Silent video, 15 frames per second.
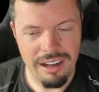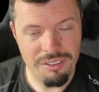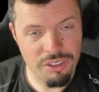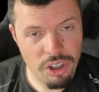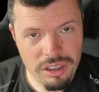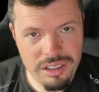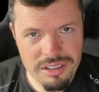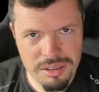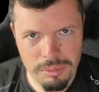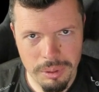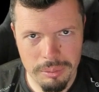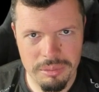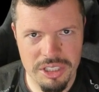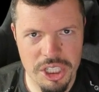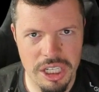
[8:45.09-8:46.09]
I've got this in
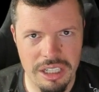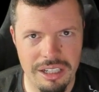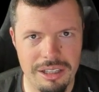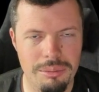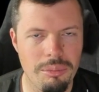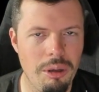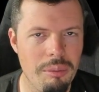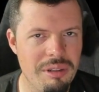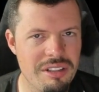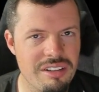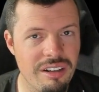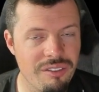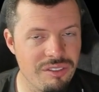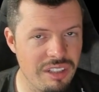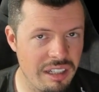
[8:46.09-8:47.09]
my machine at the moment,
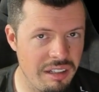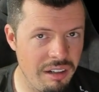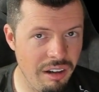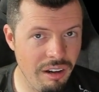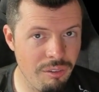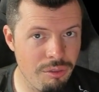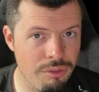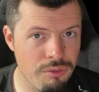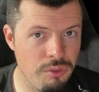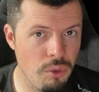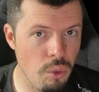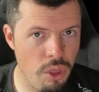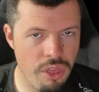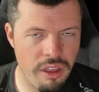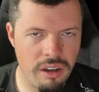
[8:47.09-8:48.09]
and I've done a
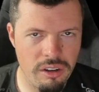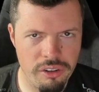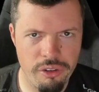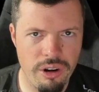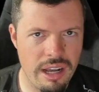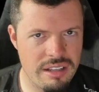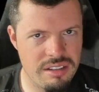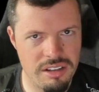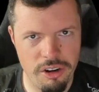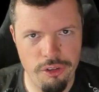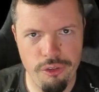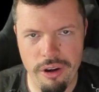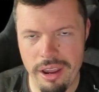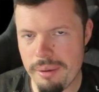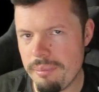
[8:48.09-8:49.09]
full thing on Ryzen
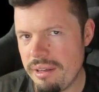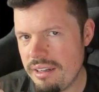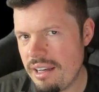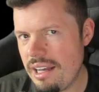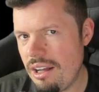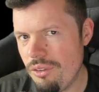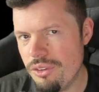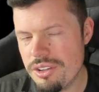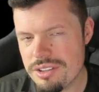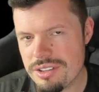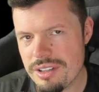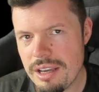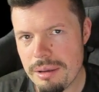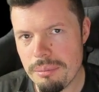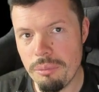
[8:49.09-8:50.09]
and RAM and how
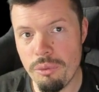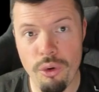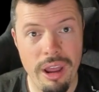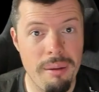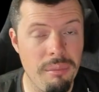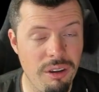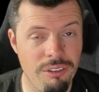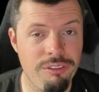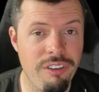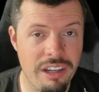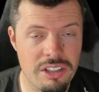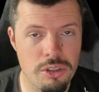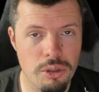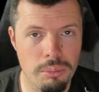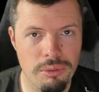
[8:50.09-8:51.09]
this RAM
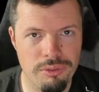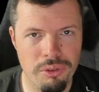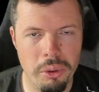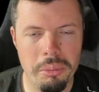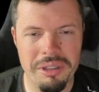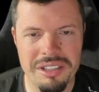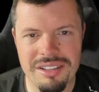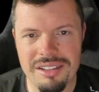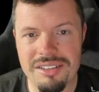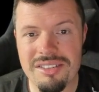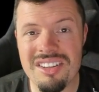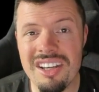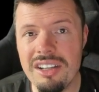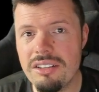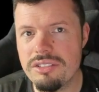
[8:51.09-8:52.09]
affects your performance. And a
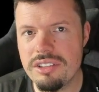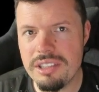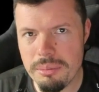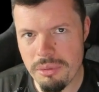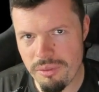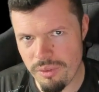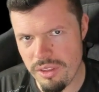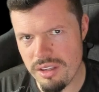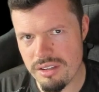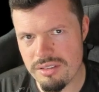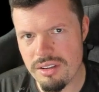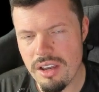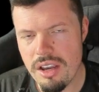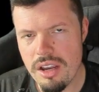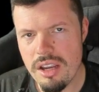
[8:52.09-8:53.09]
single DIMM of
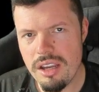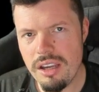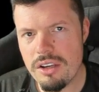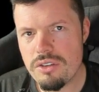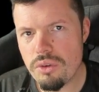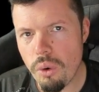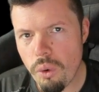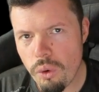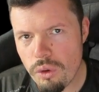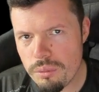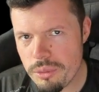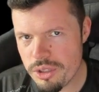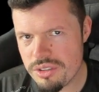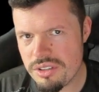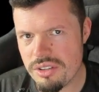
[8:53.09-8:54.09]
this is
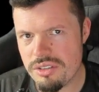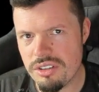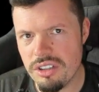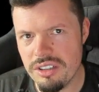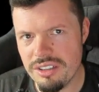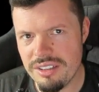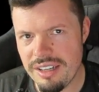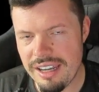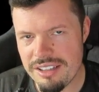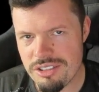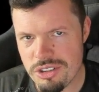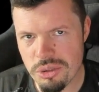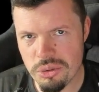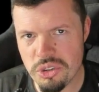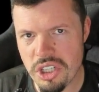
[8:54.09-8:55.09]
almost as good as
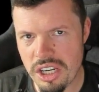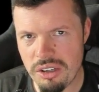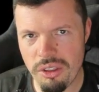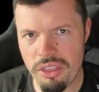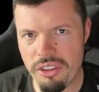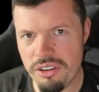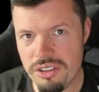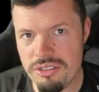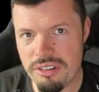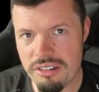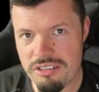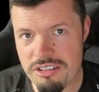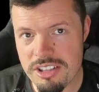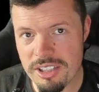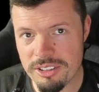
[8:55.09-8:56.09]
dual channel
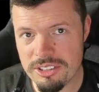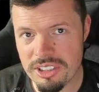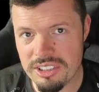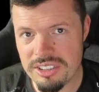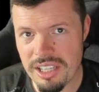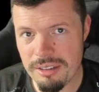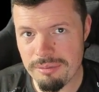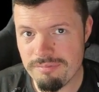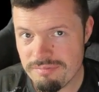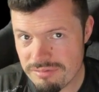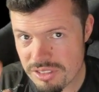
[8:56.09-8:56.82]
3200 CL16.